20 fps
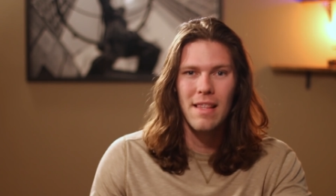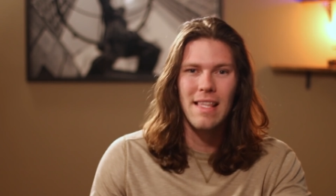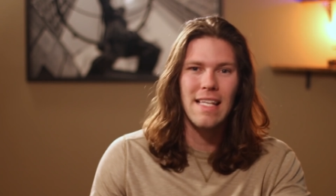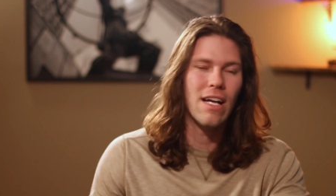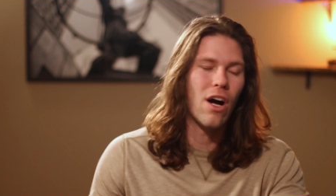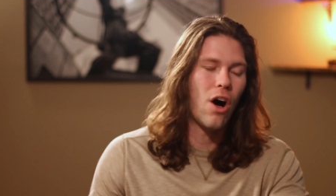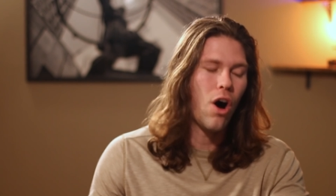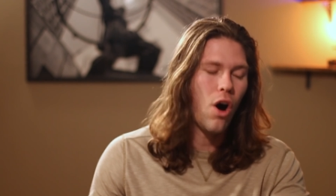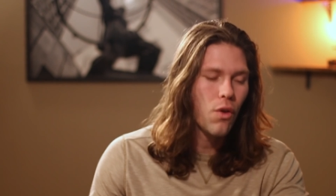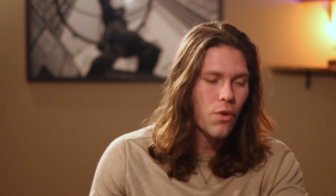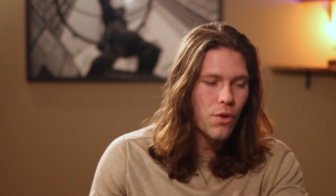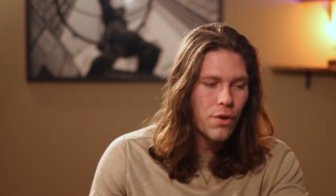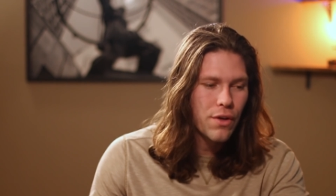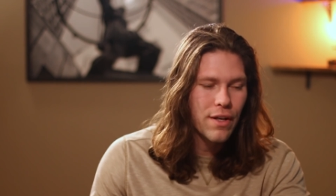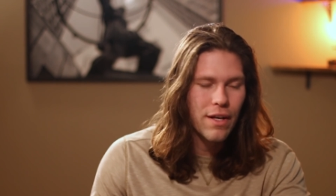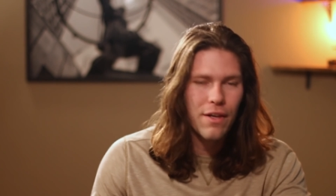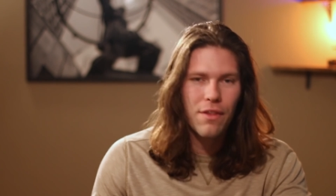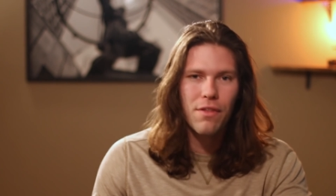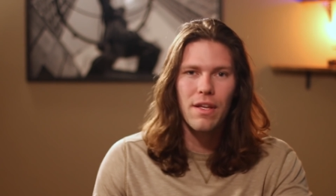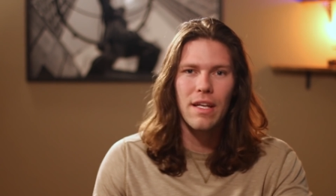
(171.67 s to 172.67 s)
The all or
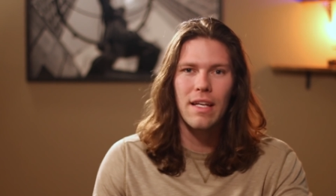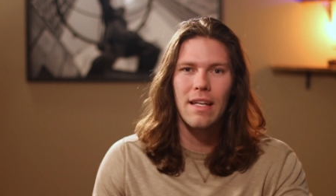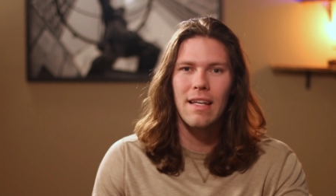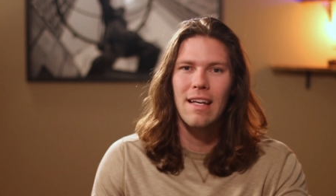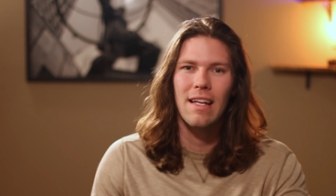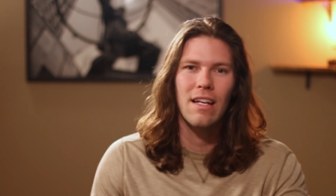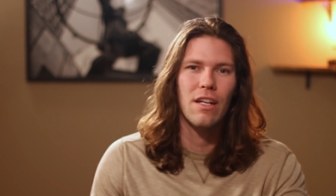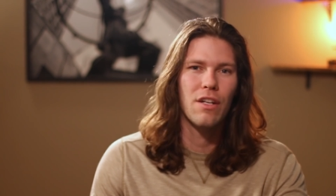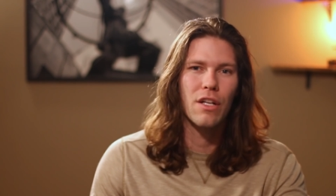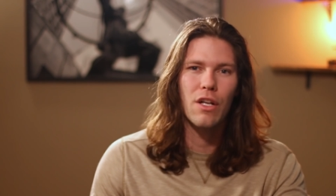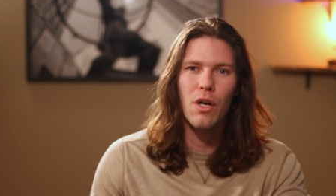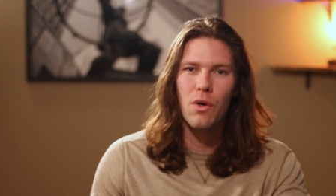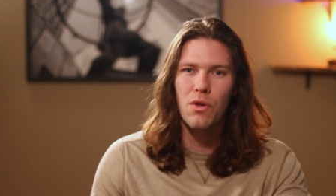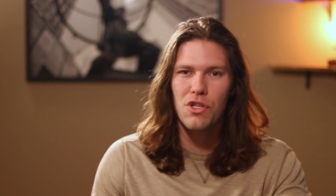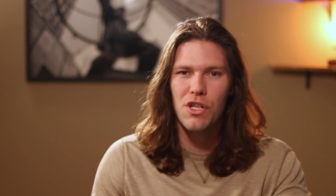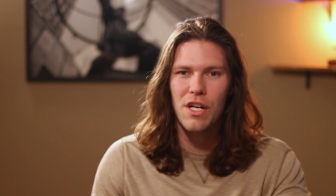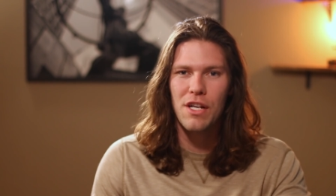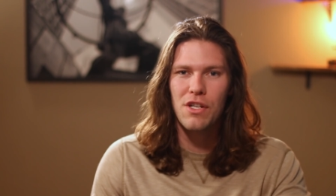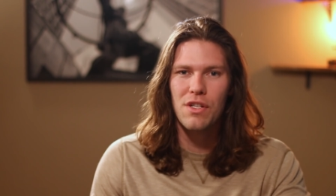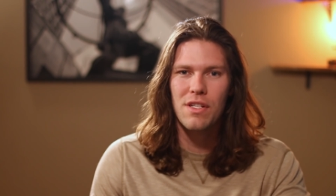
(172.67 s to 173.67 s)
nothing kind of
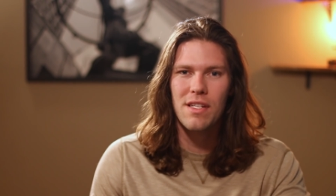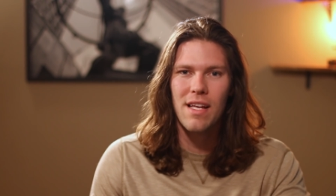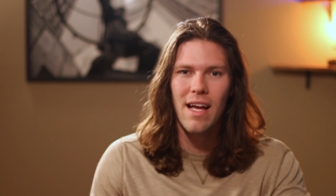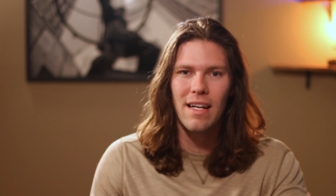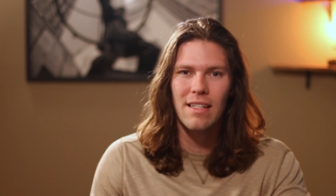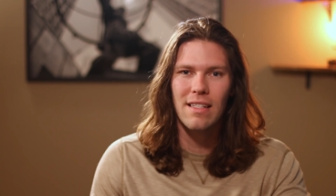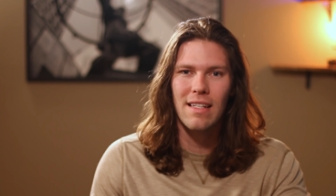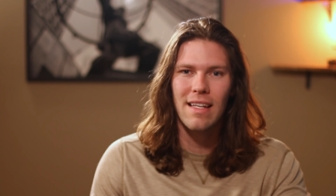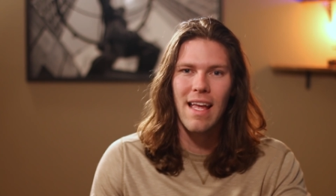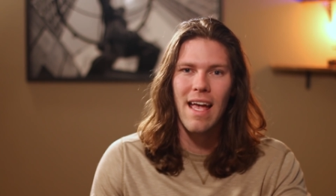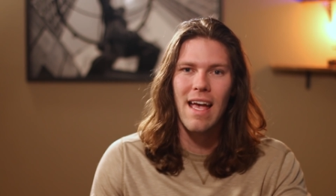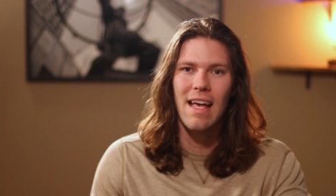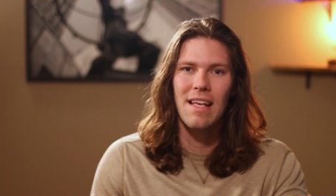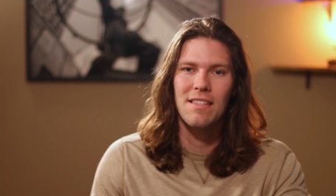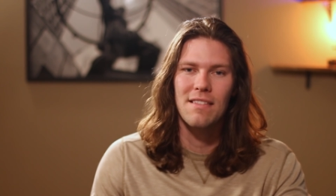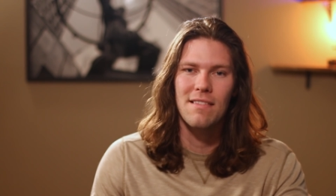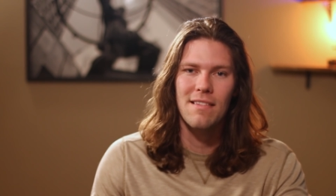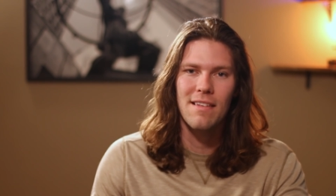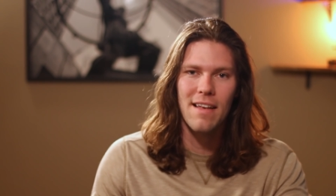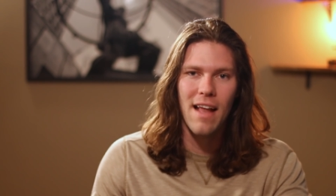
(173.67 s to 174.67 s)
negotiation tactic
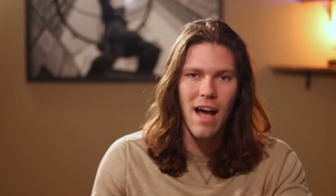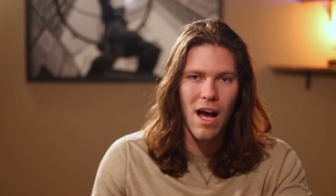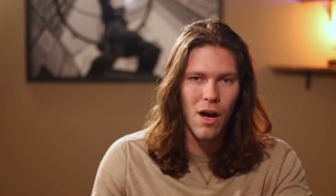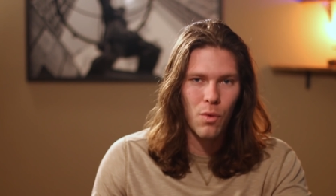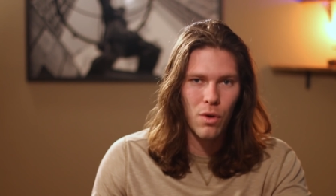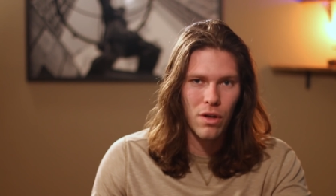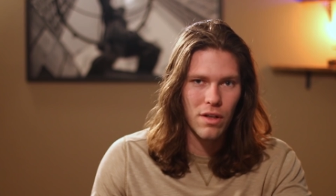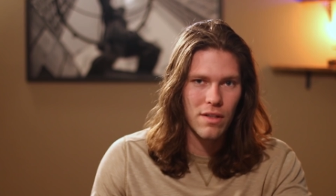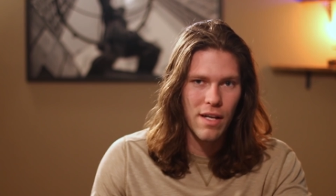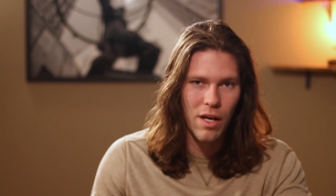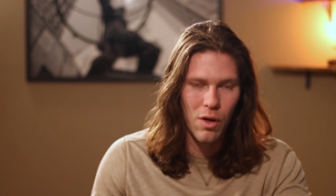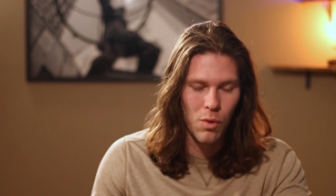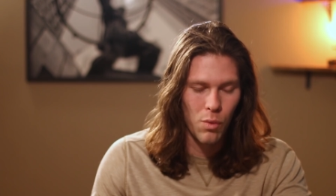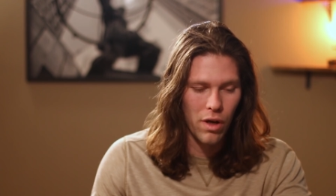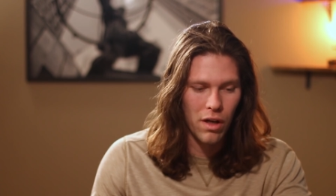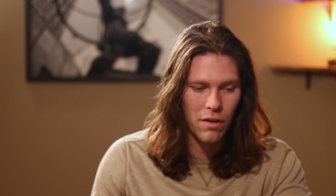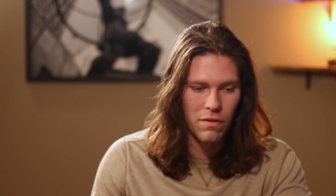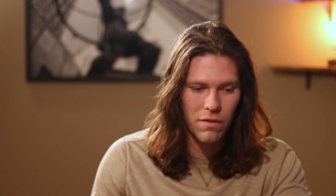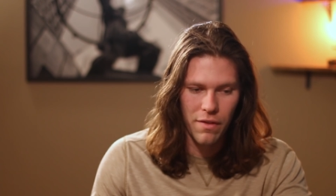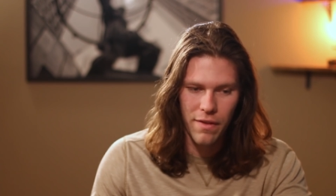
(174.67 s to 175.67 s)
has not worked out
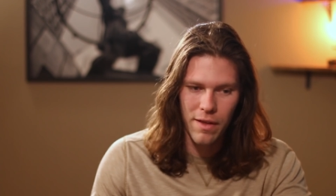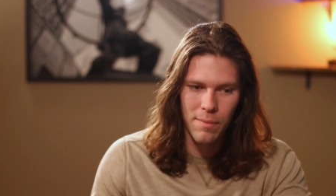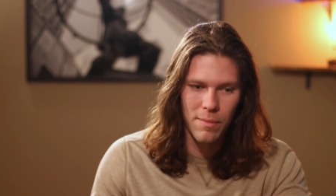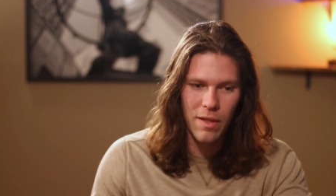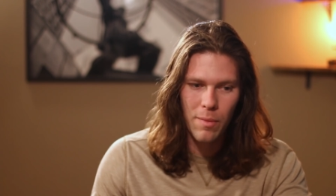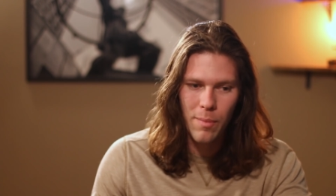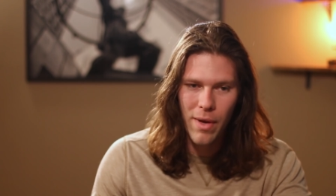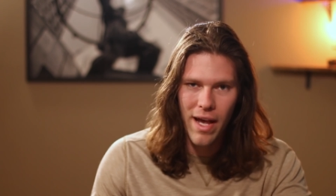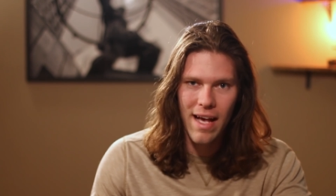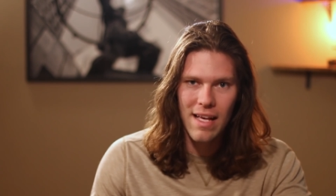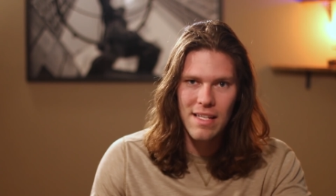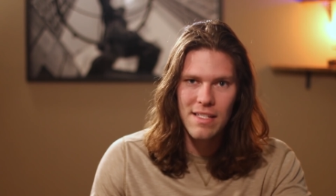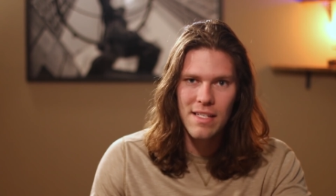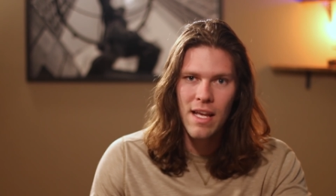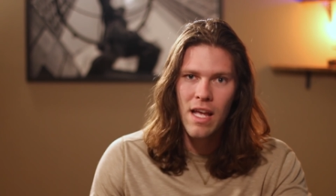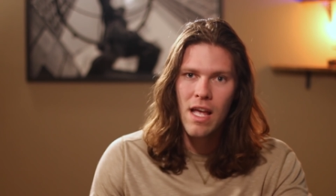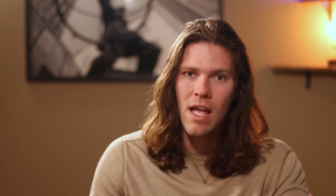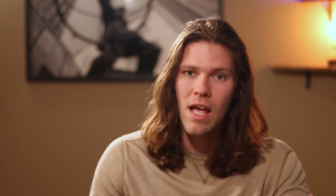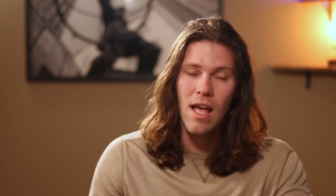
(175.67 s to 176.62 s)
well for them in the past